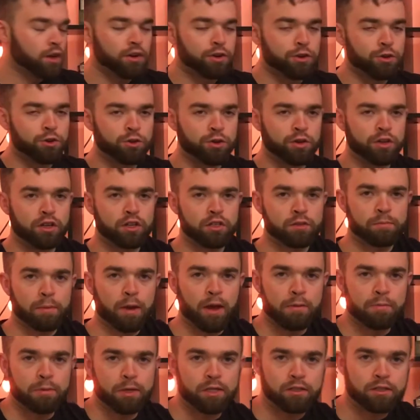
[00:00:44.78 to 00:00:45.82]
New Year's
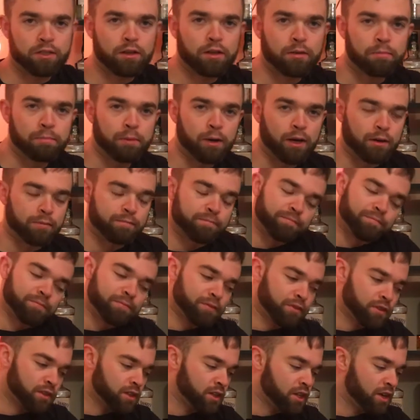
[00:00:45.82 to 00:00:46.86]
babies. But
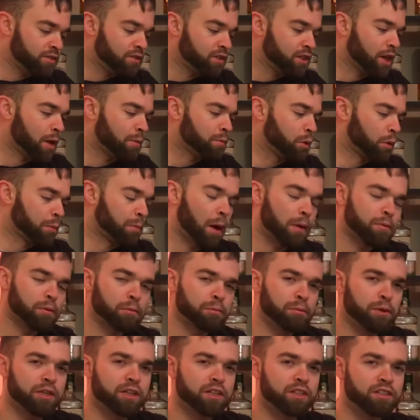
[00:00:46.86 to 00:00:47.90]
even them were
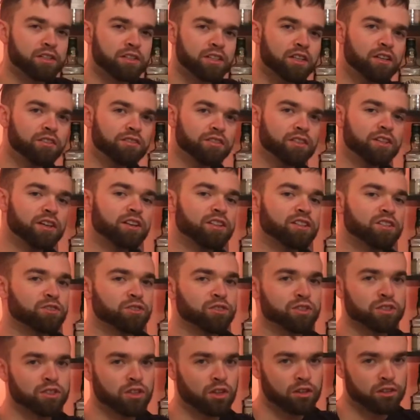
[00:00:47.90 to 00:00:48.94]
probably conceived as a
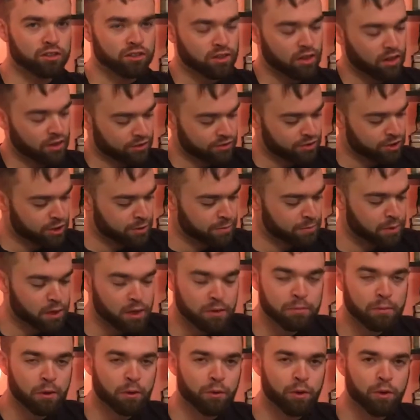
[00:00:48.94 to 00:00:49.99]
result of Jim
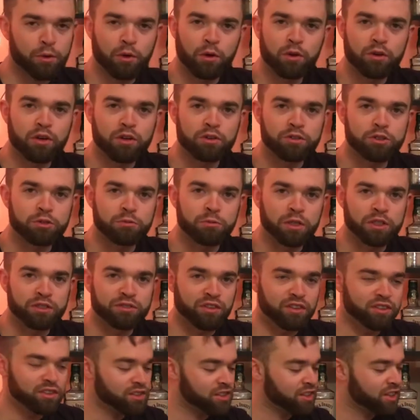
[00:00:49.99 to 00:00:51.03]
Beam, but we won't go too much
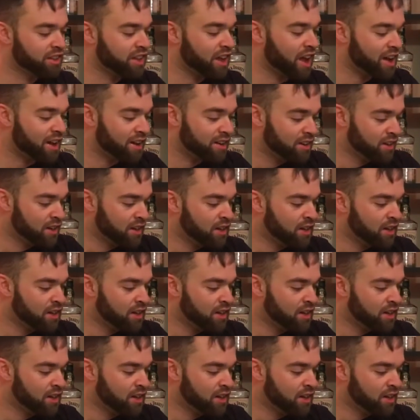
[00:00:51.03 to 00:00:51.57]
further than that.